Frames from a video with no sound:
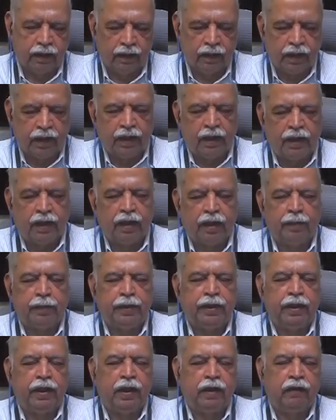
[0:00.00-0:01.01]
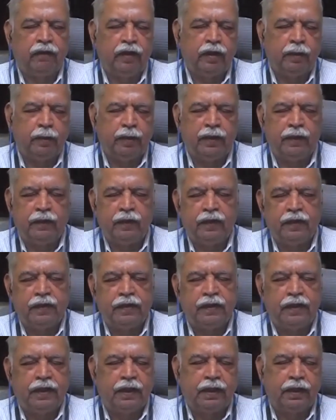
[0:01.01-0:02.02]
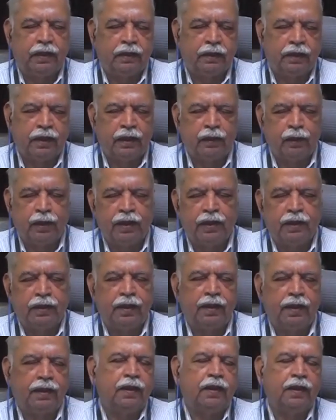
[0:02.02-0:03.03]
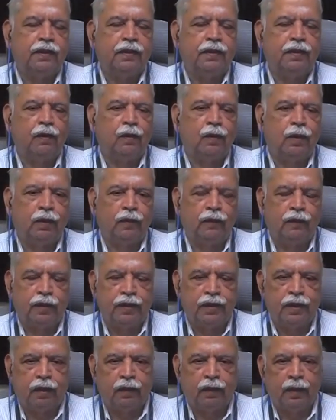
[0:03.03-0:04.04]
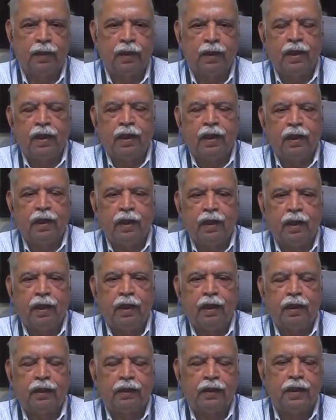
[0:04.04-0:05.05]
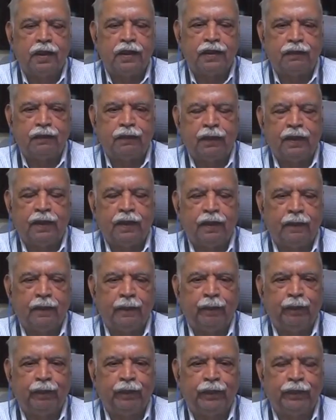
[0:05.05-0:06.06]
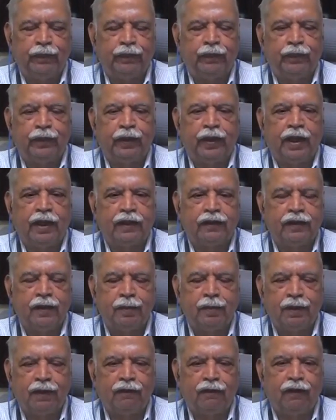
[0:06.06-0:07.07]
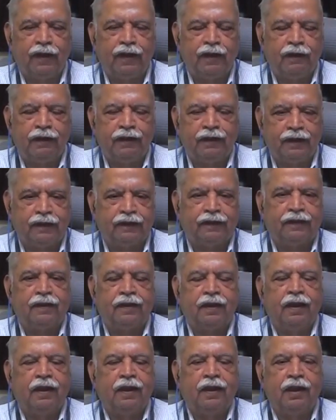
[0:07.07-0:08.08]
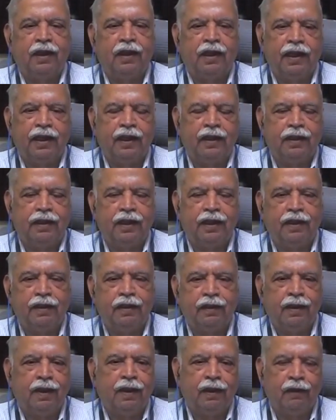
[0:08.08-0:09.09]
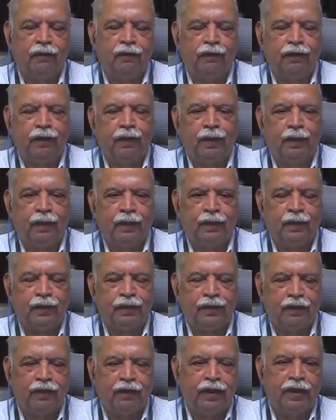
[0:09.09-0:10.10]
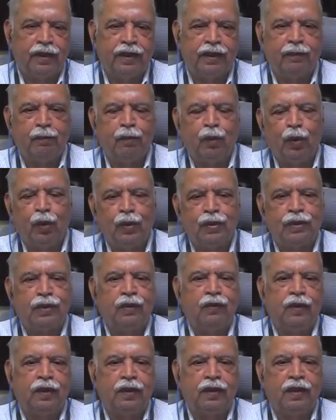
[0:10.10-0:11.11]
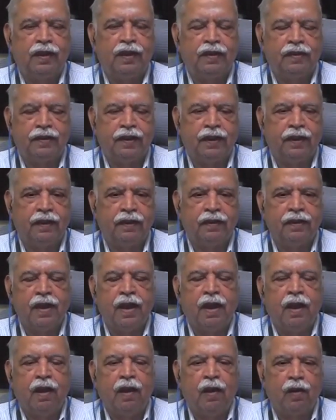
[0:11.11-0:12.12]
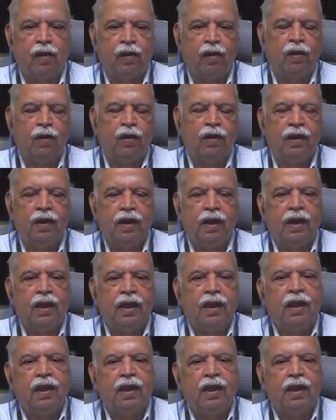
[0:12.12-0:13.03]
APRV, PVC, the 23 things out of which are at least except the 5, 6, 18 to 17 modes of ventilation are all